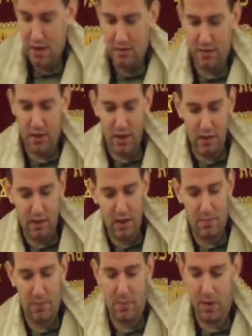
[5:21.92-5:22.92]

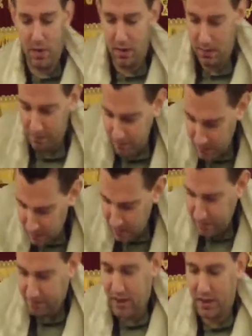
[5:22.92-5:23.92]
v'chanaka v'param
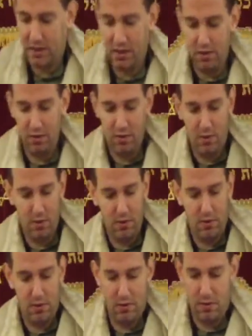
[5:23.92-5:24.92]
manos
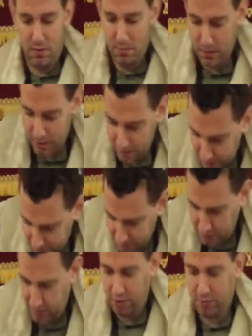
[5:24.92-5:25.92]

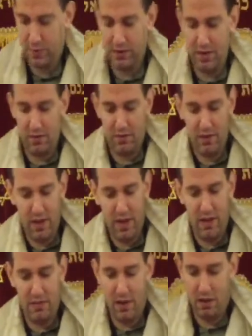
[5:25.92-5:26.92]
u'mitavakos v'zeh
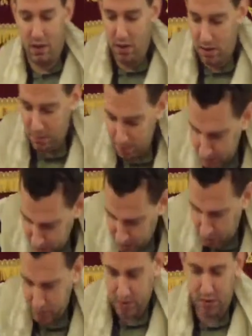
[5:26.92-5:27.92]
v'zeh aval lo
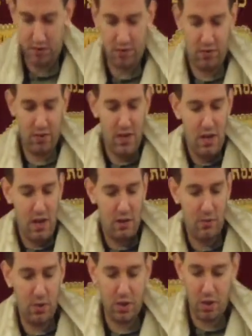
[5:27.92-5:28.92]
mekonenos. On
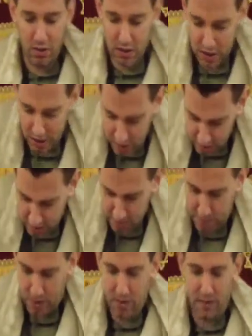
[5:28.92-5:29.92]
Rosh Chodesh, Chanukah,
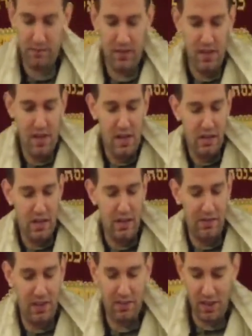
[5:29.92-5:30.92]
and Purim, they
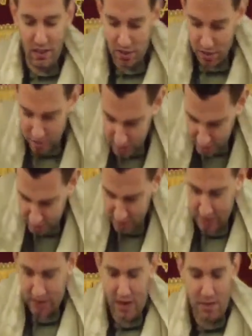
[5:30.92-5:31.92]
may sing dirges
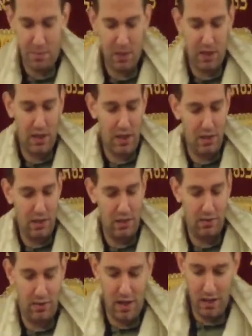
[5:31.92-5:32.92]
and clap on any of
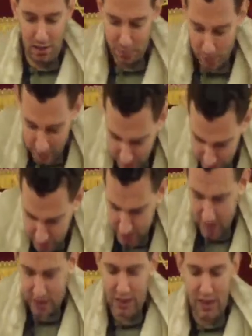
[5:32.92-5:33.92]
these days, but they may
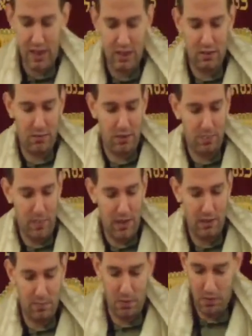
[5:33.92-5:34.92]
not engage in
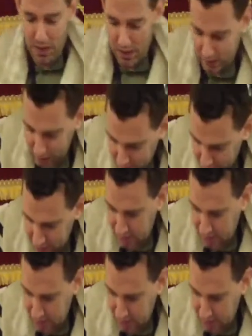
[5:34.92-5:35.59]
responsible wailing.